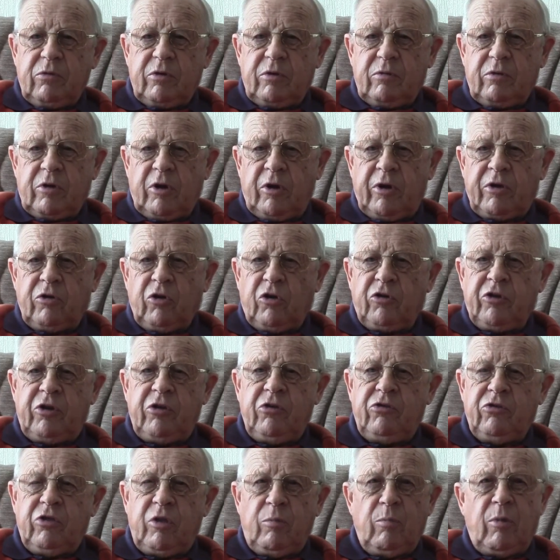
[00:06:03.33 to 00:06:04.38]
kind of got
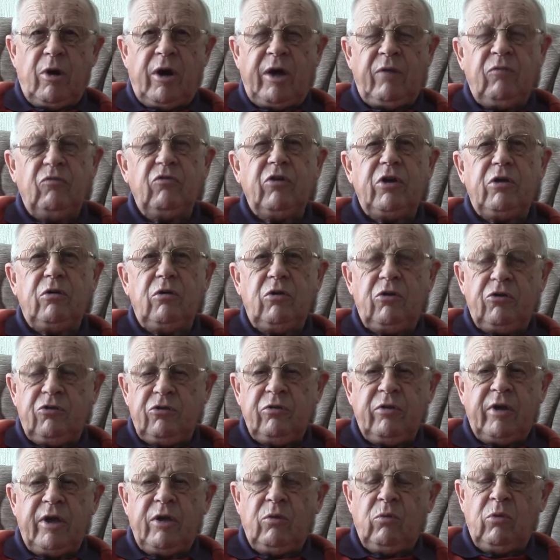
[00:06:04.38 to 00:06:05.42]
into the minefields
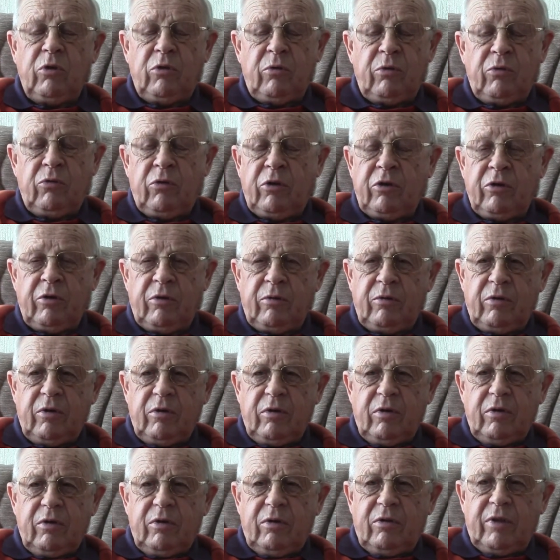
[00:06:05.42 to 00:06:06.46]
and they were
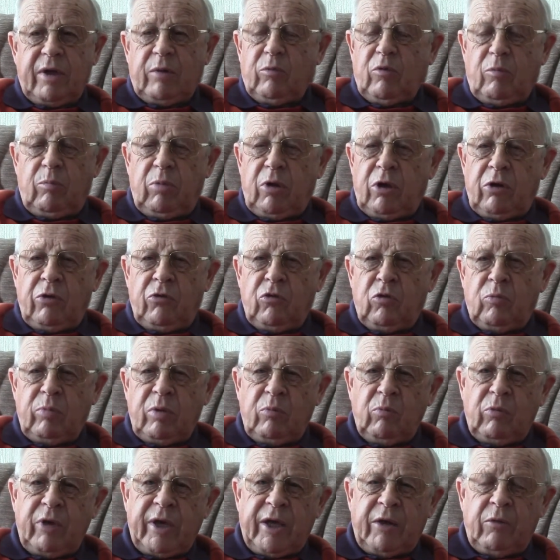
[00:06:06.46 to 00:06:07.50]
blown up,
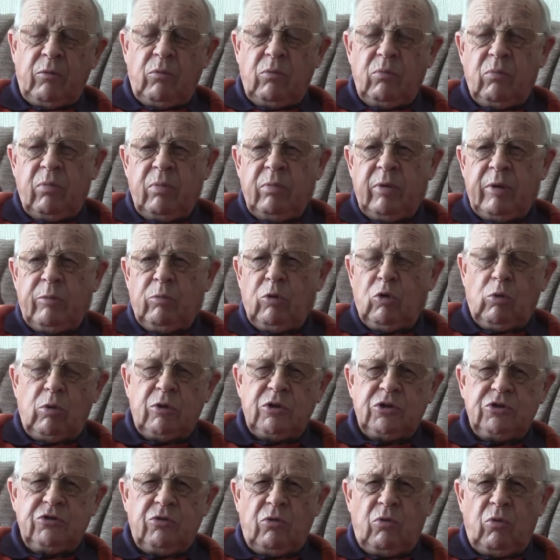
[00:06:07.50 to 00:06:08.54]
and we were
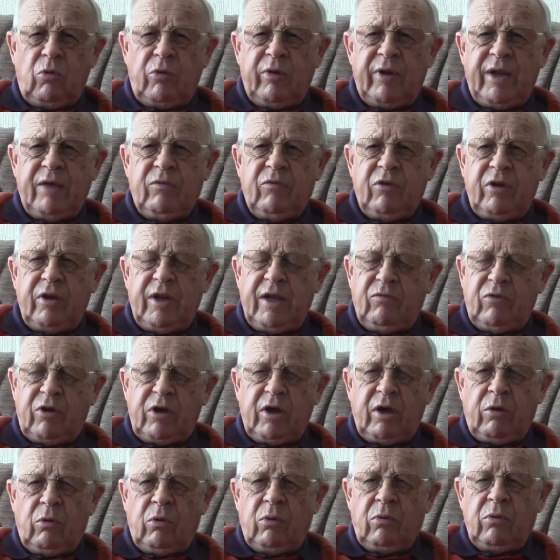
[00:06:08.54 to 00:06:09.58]
always told never
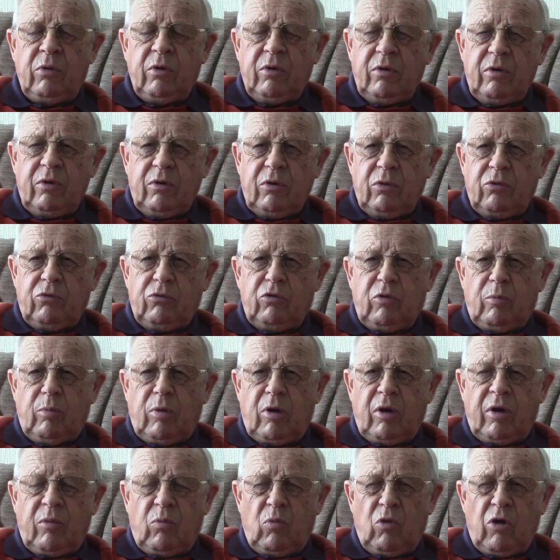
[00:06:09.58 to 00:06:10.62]
go through the
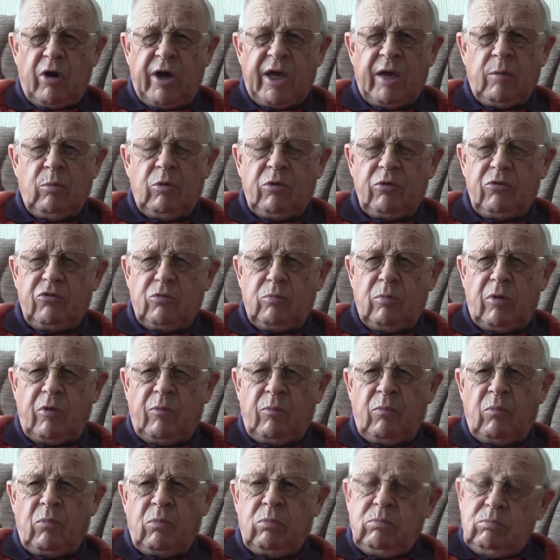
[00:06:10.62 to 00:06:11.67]
barbed wire, but some of
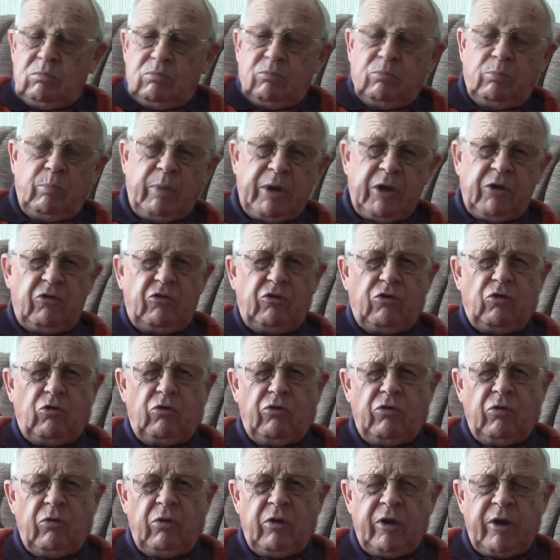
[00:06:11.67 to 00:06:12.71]
them, being
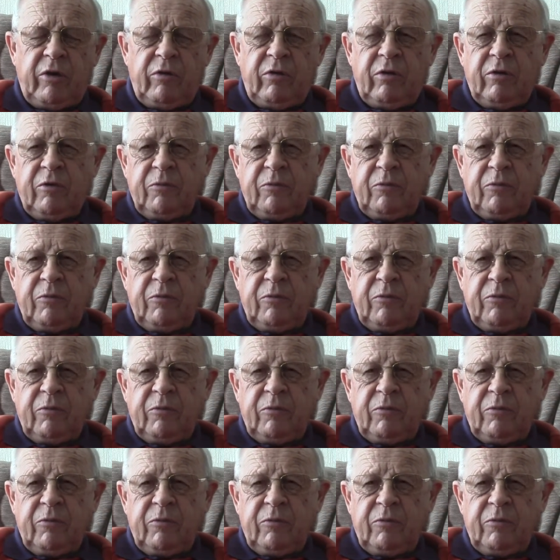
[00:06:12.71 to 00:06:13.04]
children, did.